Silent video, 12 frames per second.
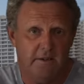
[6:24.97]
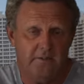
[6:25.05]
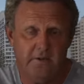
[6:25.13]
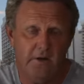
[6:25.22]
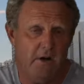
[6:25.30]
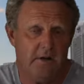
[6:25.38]

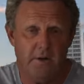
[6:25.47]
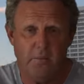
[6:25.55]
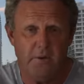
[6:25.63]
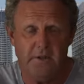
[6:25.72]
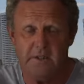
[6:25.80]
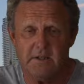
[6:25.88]
for, I don't know
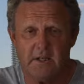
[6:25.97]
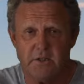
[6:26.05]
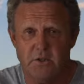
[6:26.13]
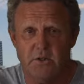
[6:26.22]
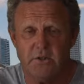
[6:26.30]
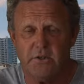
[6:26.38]
what it is, like
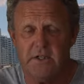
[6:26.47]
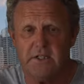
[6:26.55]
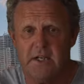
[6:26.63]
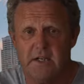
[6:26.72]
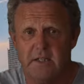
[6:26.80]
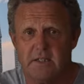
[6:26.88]
2-3
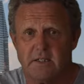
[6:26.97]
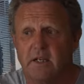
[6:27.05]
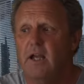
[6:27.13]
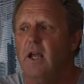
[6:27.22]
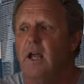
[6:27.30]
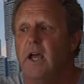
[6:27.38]

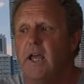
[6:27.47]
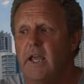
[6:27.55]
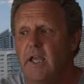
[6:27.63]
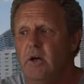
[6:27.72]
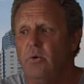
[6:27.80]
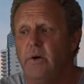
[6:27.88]
seconds.
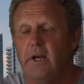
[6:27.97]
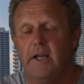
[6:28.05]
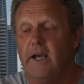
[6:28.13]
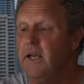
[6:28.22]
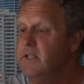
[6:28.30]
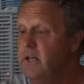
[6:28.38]
It'll
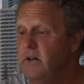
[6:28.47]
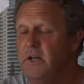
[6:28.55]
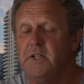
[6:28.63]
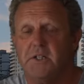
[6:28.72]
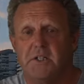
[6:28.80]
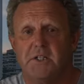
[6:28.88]
re-engage, there
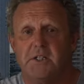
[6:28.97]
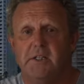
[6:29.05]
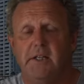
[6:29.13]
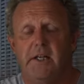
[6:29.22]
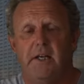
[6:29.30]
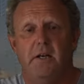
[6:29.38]
it is, it just
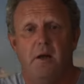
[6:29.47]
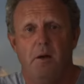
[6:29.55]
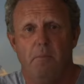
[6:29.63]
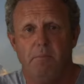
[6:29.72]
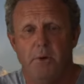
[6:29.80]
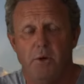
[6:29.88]
cleared,
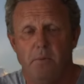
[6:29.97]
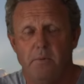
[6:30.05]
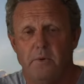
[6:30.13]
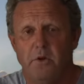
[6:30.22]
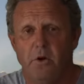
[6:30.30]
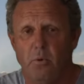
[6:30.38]

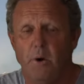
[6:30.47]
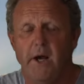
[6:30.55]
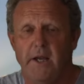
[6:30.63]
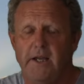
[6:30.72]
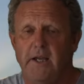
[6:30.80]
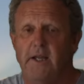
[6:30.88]
boom, you're
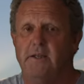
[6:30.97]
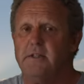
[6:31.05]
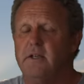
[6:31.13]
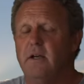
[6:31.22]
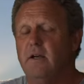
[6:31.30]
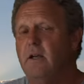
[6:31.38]
away again.
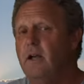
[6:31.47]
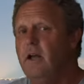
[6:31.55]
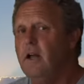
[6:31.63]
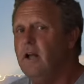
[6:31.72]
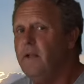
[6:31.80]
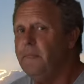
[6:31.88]
So
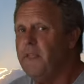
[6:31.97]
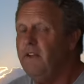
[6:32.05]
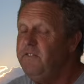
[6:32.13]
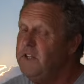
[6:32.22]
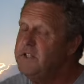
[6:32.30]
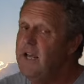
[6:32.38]

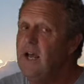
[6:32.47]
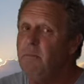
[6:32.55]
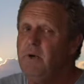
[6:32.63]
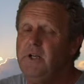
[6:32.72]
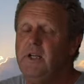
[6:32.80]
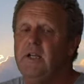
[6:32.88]
if you're
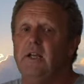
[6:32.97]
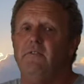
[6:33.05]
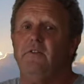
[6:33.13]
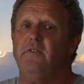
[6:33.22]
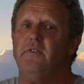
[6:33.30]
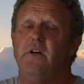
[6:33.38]
downwinding,
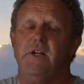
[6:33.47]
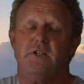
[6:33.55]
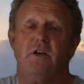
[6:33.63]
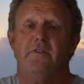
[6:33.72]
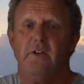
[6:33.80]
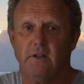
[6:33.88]
if you're free
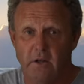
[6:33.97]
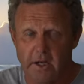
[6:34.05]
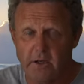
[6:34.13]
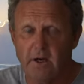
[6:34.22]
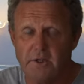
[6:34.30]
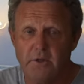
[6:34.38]
surfing,
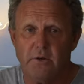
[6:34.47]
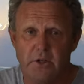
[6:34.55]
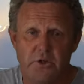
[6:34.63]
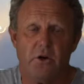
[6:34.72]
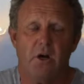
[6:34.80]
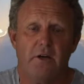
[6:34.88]
like I do, I
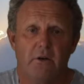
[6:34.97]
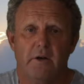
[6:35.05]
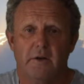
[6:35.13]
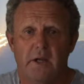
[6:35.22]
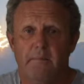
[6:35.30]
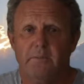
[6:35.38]
try
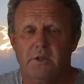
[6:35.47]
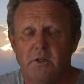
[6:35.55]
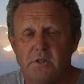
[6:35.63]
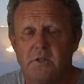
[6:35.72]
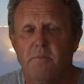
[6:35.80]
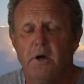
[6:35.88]
not
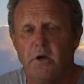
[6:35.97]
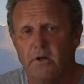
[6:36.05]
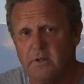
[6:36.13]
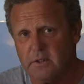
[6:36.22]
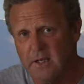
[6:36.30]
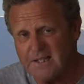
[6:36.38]
use the
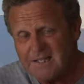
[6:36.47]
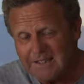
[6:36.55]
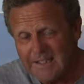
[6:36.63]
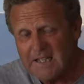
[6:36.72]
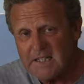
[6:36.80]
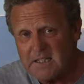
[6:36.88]
motor as
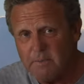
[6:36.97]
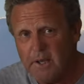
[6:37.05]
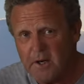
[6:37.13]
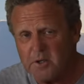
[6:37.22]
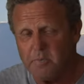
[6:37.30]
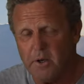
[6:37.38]
least
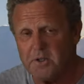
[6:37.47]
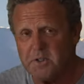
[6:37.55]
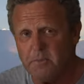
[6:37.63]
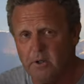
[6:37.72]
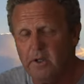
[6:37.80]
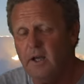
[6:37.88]
amount as
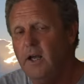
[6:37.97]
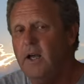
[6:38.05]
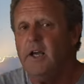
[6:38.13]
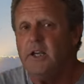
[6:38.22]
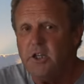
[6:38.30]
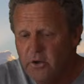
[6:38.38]
possible.
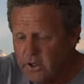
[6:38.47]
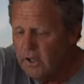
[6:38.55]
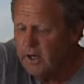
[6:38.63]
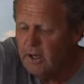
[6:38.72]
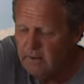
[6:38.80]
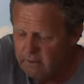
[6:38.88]
You're
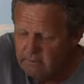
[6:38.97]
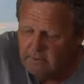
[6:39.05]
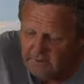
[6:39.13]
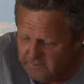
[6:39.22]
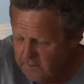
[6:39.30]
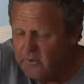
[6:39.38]
gonna,
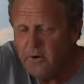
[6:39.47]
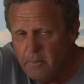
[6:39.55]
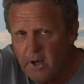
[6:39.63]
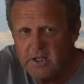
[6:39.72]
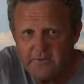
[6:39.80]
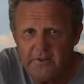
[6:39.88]
if the
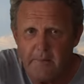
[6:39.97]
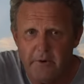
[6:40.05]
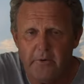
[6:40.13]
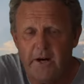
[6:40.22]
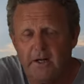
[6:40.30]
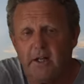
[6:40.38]
remote's
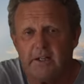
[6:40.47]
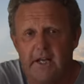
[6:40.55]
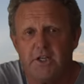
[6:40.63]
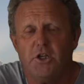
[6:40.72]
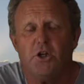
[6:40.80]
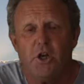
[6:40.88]
flapping around like
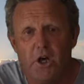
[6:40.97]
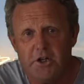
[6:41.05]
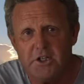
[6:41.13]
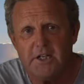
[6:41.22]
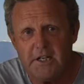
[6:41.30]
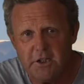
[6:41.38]
that, you're
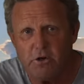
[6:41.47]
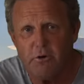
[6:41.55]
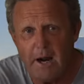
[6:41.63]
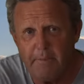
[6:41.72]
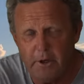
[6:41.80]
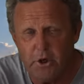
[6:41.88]
going to need to
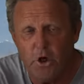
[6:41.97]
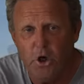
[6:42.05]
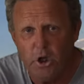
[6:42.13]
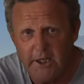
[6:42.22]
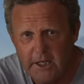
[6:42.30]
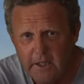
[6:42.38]
grab it
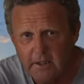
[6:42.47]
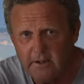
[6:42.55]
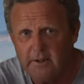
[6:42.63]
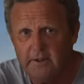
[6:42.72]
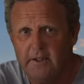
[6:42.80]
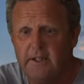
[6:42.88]
early,
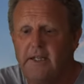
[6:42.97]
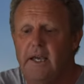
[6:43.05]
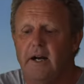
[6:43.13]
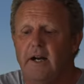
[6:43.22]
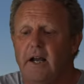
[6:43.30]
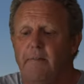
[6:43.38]

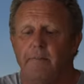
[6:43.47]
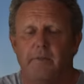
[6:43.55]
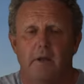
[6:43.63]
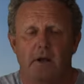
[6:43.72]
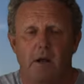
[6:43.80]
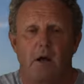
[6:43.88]
get it
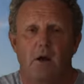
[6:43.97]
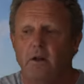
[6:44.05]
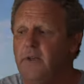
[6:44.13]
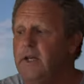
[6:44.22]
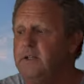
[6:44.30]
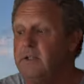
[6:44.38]
up,
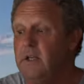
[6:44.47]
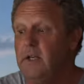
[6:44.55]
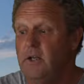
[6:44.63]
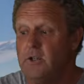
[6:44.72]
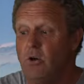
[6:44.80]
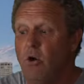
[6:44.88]
hold that,
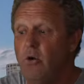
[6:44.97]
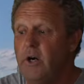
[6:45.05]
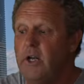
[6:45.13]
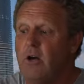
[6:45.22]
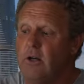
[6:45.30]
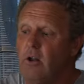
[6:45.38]
see, it's
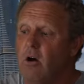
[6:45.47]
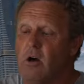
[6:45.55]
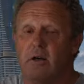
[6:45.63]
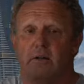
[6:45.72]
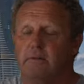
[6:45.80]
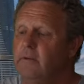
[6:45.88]
already on
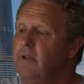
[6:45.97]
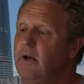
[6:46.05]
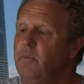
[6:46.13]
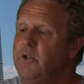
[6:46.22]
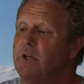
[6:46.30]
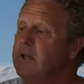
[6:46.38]
lock.
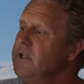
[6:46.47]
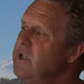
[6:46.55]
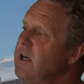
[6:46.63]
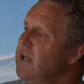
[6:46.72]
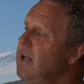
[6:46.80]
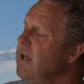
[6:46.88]
I wish I could
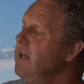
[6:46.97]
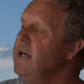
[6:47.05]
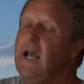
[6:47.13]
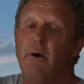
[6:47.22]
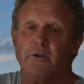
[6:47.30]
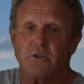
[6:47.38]
show you that.
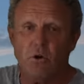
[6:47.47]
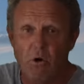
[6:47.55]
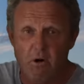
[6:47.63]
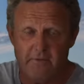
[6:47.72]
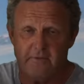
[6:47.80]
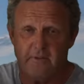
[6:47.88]
Now it's
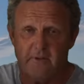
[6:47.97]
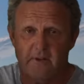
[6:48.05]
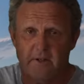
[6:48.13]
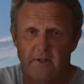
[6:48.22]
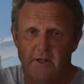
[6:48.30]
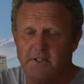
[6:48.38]
off.
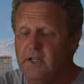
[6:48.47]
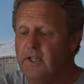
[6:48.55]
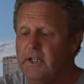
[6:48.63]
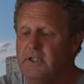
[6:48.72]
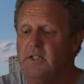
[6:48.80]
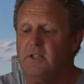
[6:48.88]
So
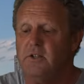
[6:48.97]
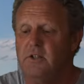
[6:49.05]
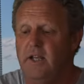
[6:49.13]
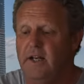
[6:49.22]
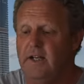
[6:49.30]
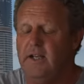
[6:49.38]
let's just
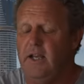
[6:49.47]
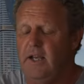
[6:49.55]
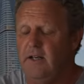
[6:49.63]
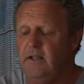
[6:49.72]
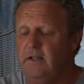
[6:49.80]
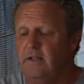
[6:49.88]
do that
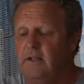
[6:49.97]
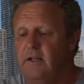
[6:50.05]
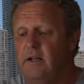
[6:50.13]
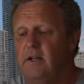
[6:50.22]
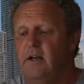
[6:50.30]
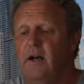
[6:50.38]
again.
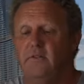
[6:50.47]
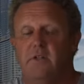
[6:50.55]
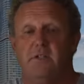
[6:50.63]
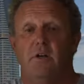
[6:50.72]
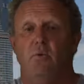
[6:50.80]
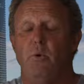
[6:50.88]
I'm
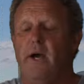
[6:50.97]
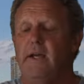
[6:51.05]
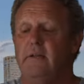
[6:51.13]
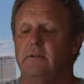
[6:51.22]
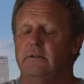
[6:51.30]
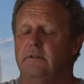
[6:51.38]
just gonna wait.